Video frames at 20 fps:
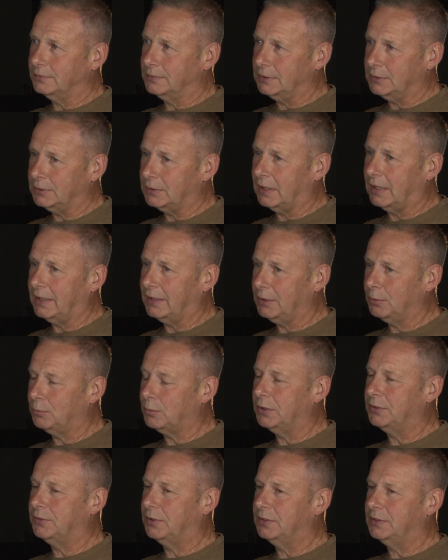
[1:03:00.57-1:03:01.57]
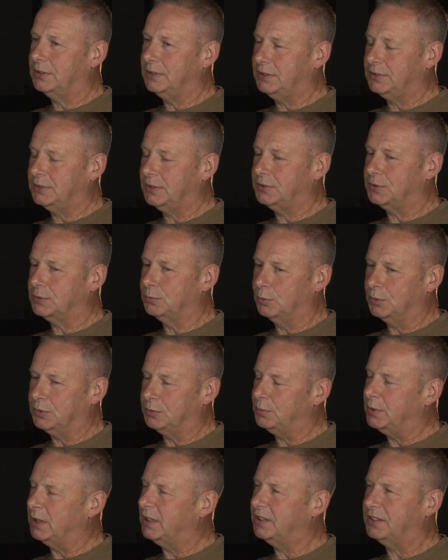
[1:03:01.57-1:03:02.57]
You know, I think once the decision
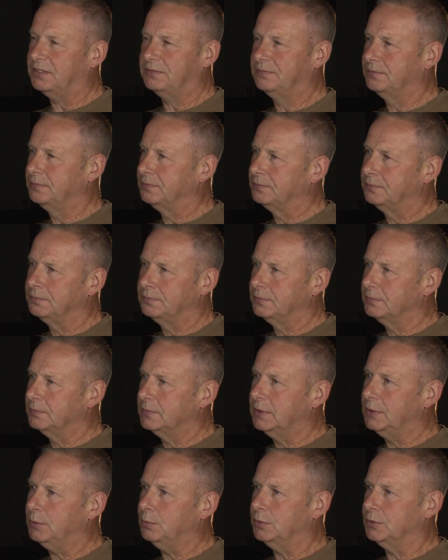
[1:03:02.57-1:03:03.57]
was made, it